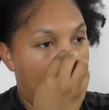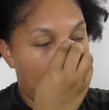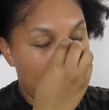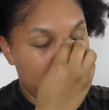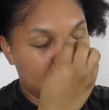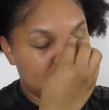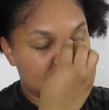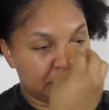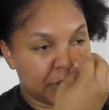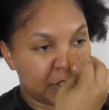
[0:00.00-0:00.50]

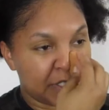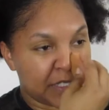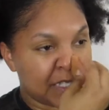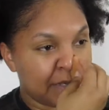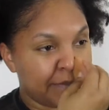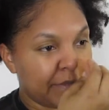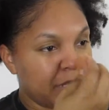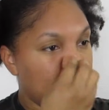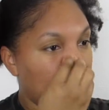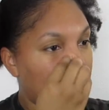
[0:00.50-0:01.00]
that's why you
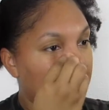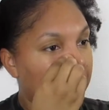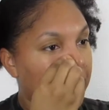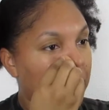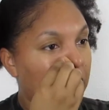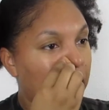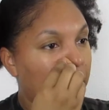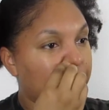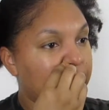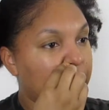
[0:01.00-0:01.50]
see me going
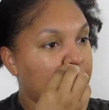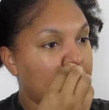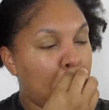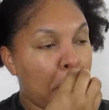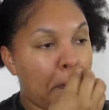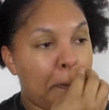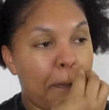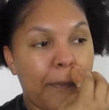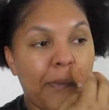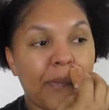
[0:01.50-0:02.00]
over
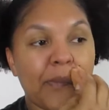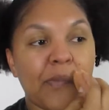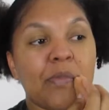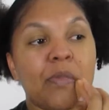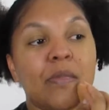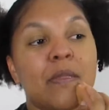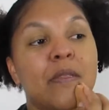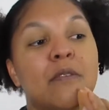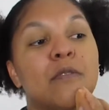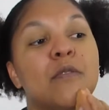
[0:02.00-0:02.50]

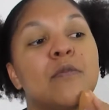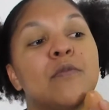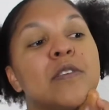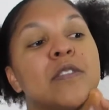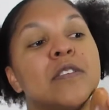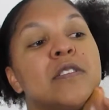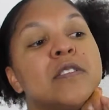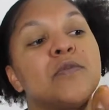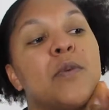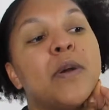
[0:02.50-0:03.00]

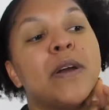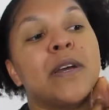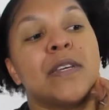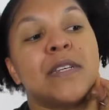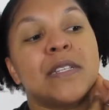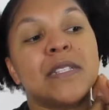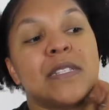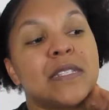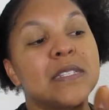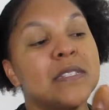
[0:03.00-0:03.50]
with it
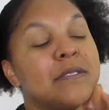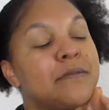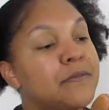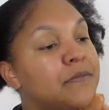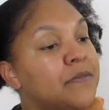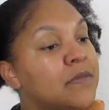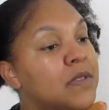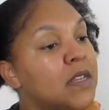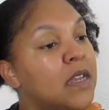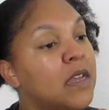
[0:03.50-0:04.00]
twice.
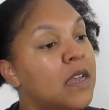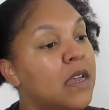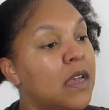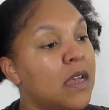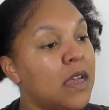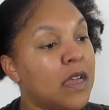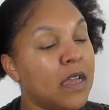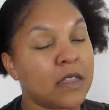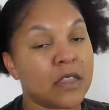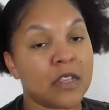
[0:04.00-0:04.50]

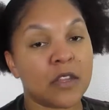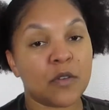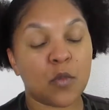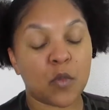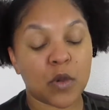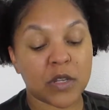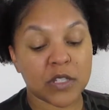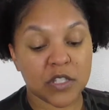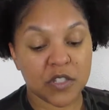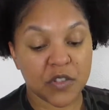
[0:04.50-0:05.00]
And then
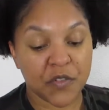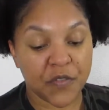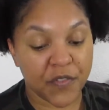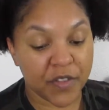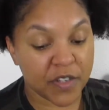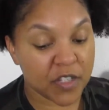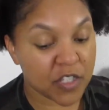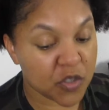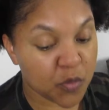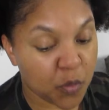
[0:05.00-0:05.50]
once you
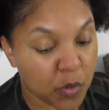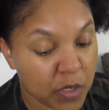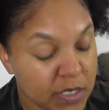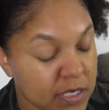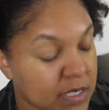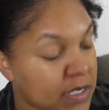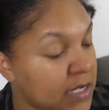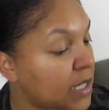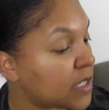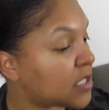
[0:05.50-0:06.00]
finish one
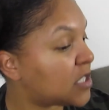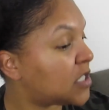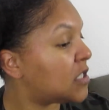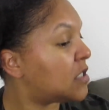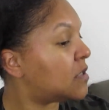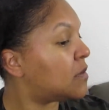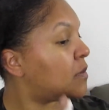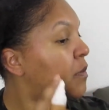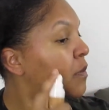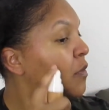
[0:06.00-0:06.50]

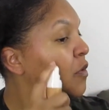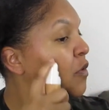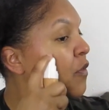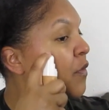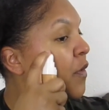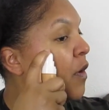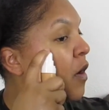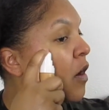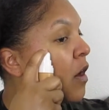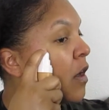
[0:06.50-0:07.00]
section,
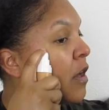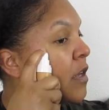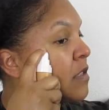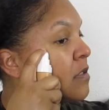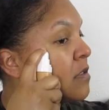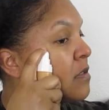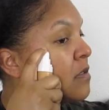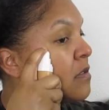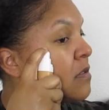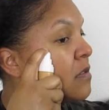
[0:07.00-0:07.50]
move
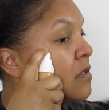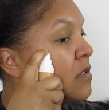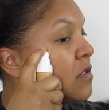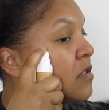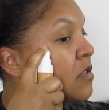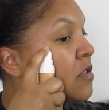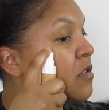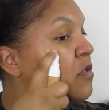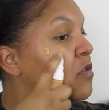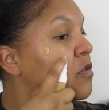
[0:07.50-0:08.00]
on
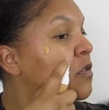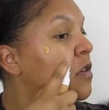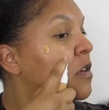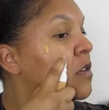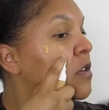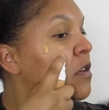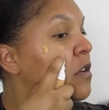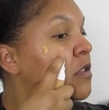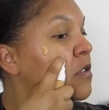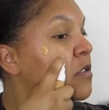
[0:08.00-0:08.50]
to
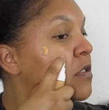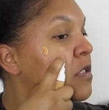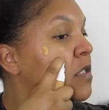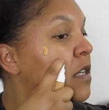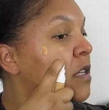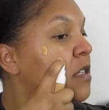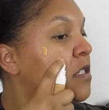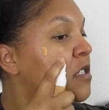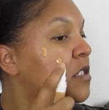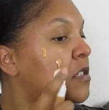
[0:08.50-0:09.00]
another
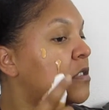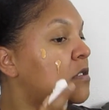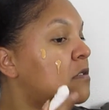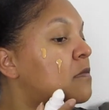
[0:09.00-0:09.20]
section.